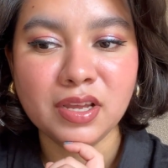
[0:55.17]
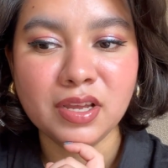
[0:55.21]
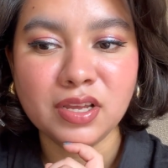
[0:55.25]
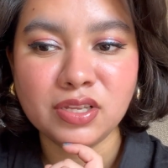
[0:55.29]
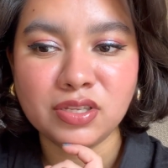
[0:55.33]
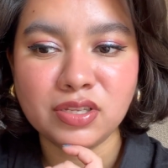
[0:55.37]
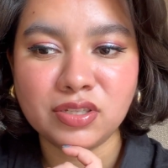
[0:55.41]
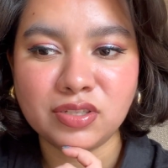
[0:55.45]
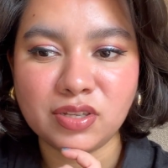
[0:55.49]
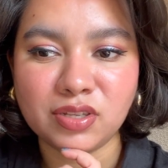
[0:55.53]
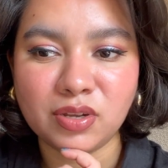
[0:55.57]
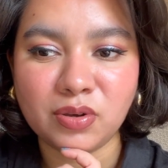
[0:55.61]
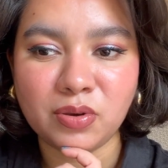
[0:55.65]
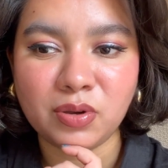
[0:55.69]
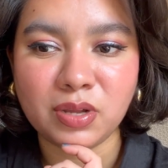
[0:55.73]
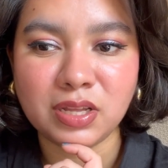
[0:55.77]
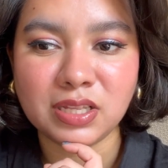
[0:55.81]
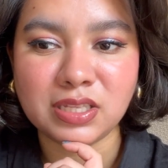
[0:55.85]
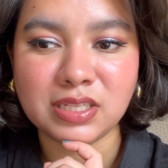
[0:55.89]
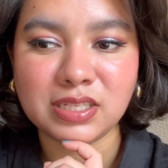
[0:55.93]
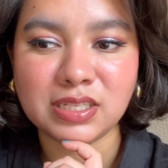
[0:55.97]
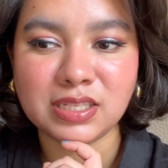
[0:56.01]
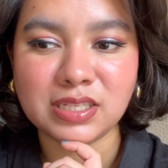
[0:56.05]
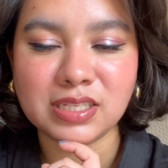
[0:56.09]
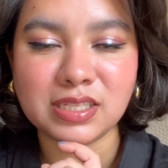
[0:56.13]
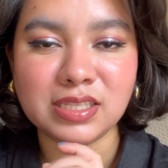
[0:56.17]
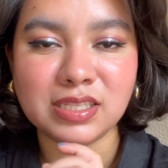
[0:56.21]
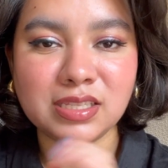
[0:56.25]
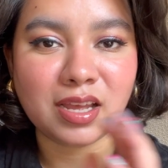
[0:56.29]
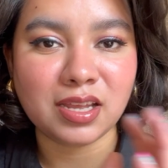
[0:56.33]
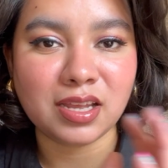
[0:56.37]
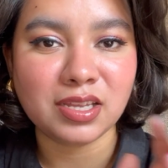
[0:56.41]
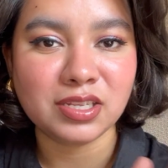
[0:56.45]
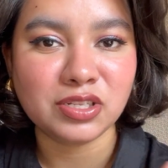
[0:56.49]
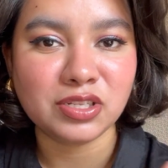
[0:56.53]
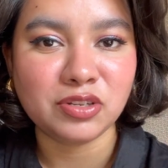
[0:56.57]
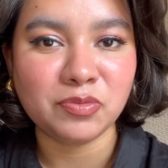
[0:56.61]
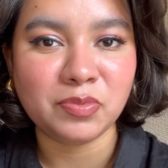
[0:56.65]
so it's
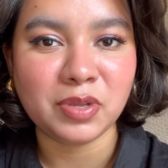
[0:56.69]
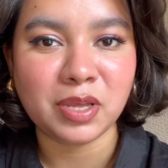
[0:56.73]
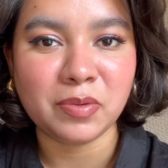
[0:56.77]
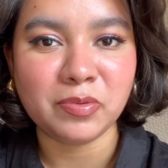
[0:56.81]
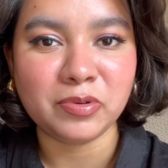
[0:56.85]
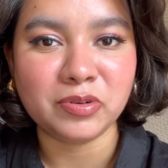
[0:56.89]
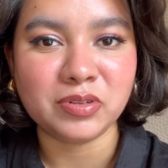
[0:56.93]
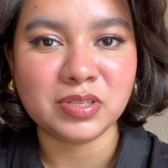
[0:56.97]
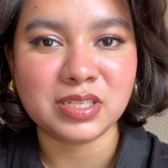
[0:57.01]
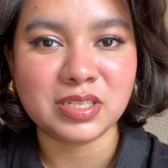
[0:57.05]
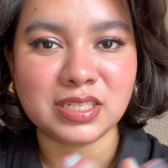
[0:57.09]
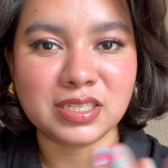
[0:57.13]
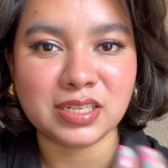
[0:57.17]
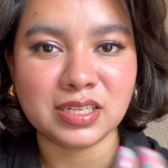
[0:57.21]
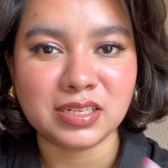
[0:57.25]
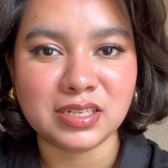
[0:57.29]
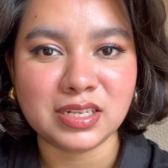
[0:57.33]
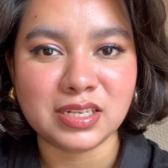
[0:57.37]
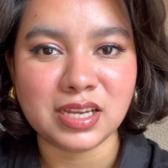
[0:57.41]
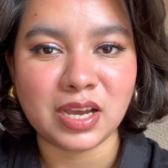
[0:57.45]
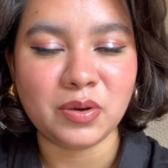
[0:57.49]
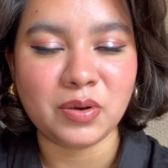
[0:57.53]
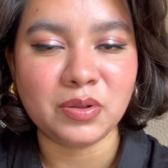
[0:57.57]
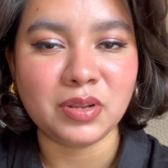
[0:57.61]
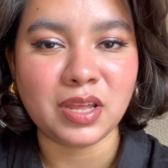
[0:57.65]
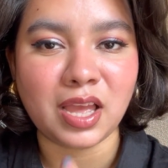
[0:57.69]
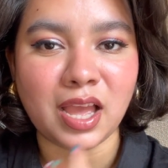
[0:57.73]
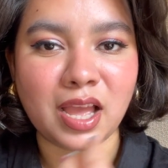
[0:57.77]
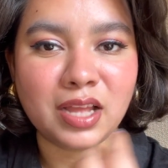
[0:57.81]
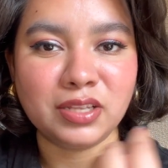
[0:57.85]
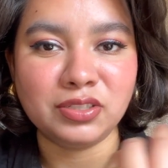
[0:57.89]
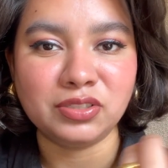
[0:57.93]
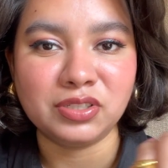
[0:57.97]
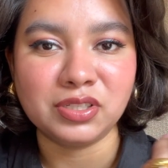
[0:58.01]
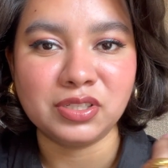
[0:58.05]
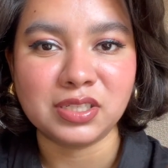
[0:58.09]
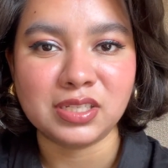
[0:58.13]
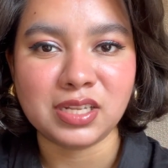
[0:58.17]
nice to be able to sit down and
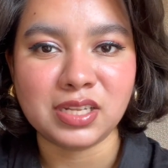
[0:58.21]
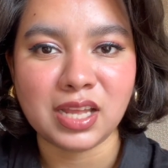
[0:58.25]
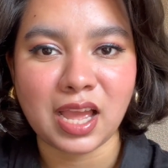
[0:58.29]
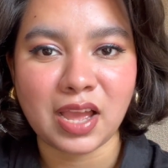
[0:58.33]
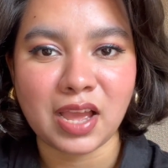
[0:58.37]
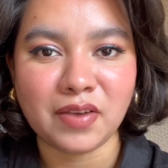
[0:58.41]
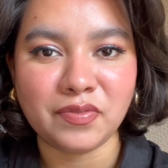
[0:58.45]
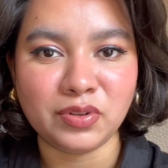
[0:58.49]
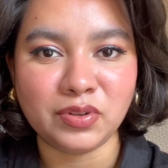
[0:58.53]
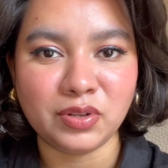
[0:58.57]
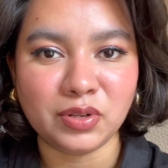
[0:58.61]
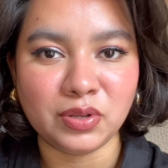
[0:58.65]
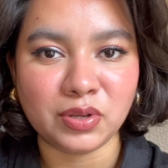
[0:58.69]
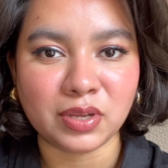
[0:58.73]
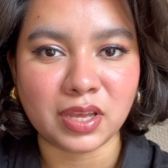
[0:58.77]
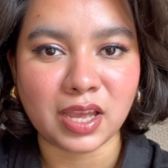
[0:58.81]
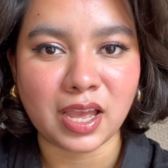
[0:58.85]
just have a look